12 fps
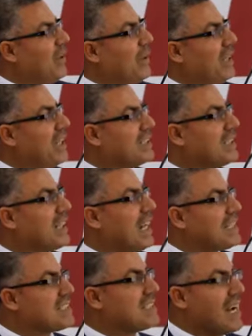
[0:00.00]
We need
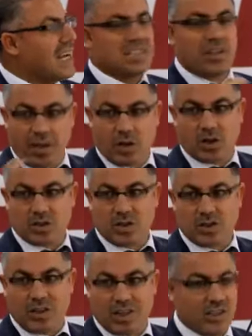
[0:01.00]
class size
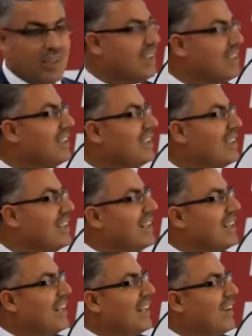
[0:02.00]
reconsideration.
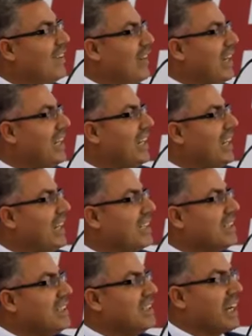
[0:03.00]
We need
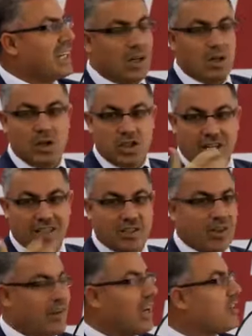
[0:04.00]
technology
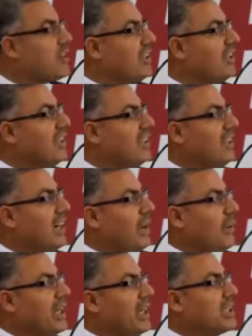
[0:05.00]
integration.
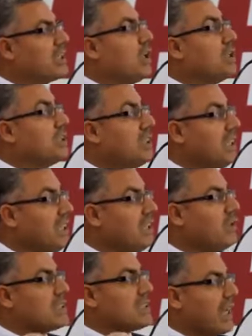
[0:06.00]
We need
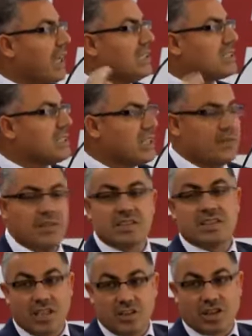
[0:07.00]
continuous in-service
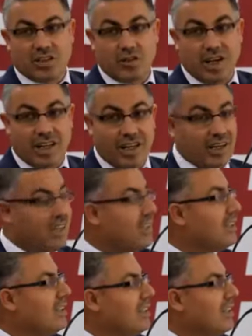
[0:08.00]
teacher training
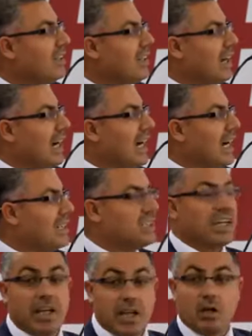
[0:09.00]
and
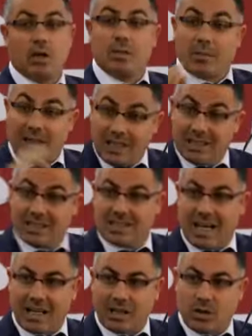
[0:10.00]
curriculum
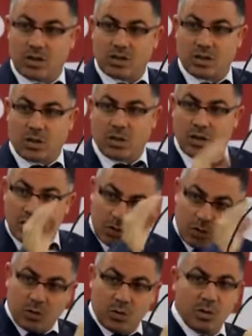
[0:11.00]
redesign also
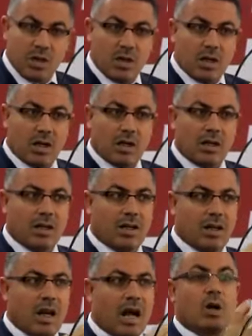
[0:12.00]
to
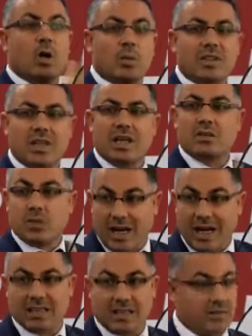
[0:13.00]
accommodate for
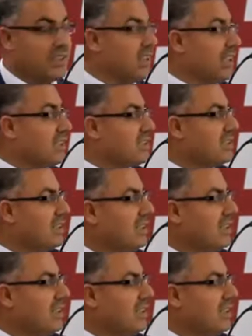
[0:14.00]
activities.